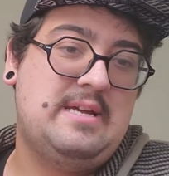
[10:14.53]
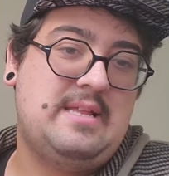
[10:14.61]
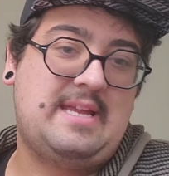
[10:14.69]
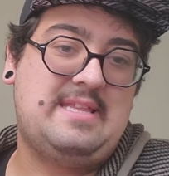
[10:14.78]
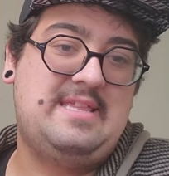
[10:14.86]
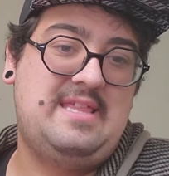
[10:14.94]

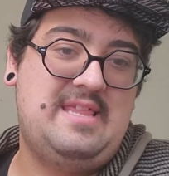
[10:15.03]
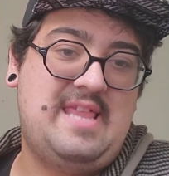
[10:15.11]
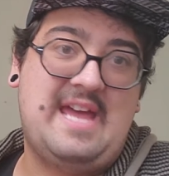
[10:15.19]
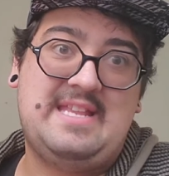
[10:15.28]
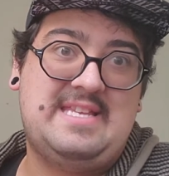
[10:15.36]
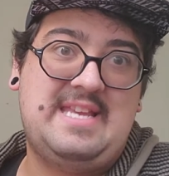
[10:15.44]
Like
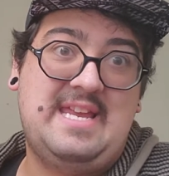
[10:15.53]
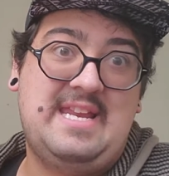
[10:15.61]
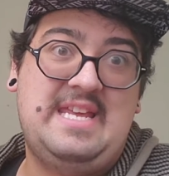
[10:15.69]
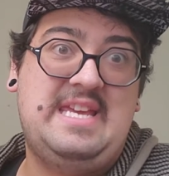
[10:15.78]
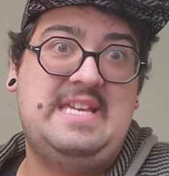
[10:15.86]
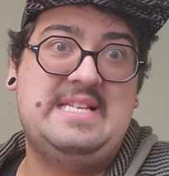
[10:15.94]
that's it.
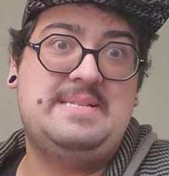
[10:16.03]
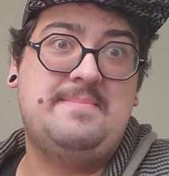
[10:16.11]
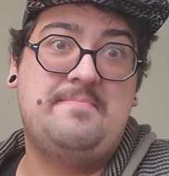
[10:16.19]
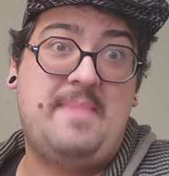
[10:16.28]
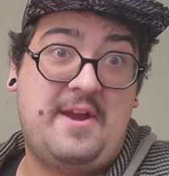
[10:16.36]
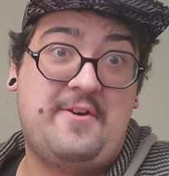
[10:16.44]
He's
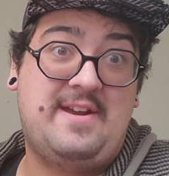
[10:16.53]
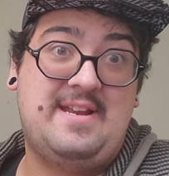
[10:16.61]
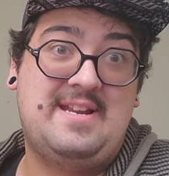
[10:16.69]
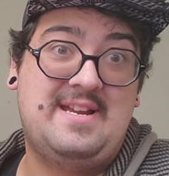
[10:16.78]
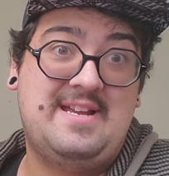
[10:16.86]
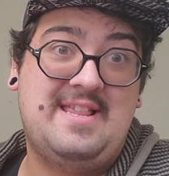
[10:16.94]

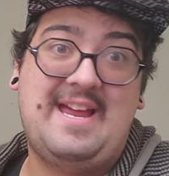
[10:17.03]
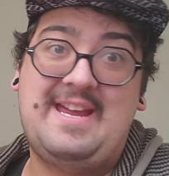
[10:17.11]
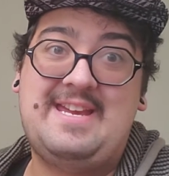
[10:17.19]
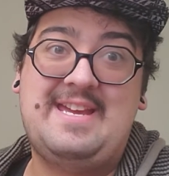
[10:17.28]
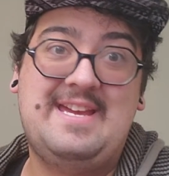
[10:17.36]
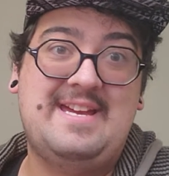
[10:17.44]
married.
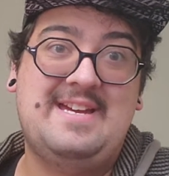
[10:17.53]
Like